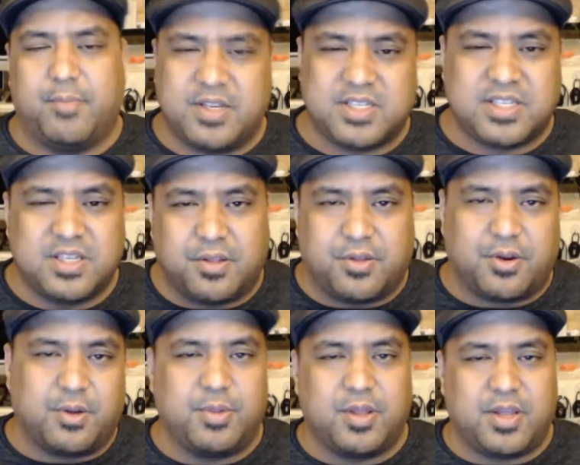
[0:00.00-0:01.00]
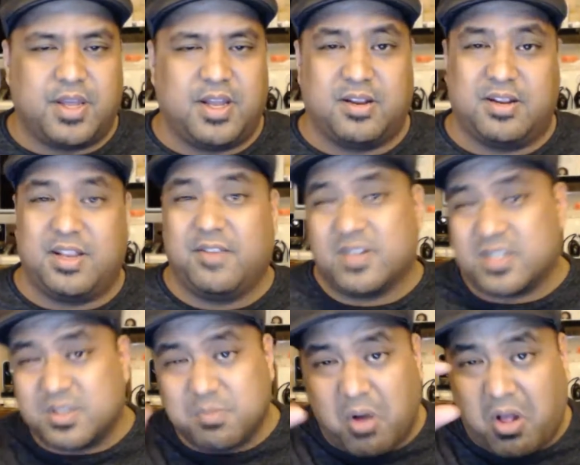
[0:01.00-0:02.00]
But still, they're going to be looking at an even
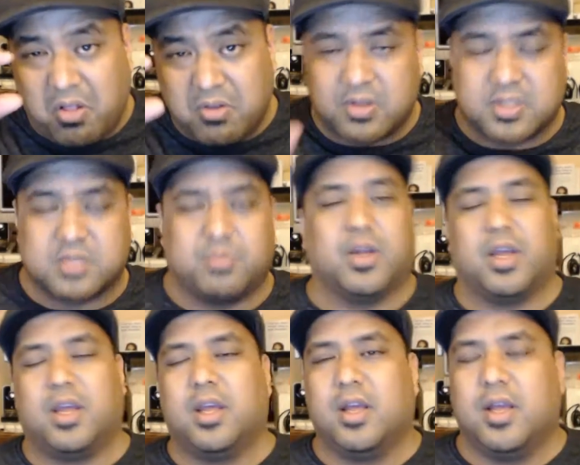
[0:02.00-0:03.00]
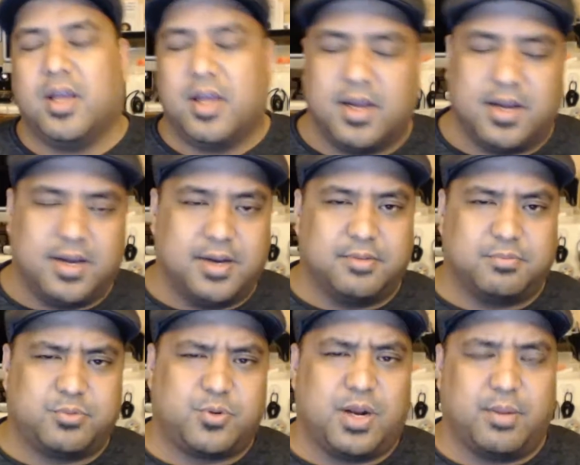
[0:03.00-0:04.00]
smaller display
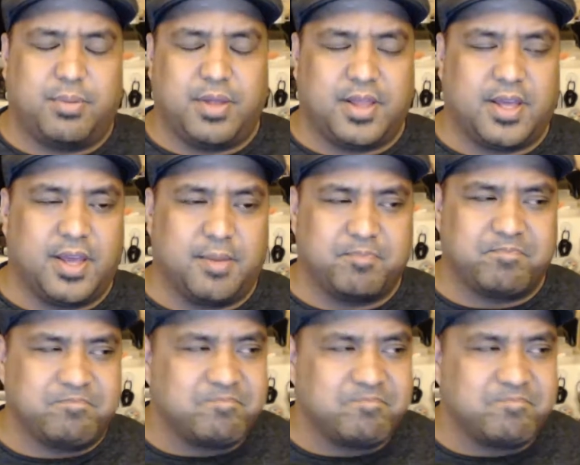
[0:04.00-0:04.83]
trying to play the game.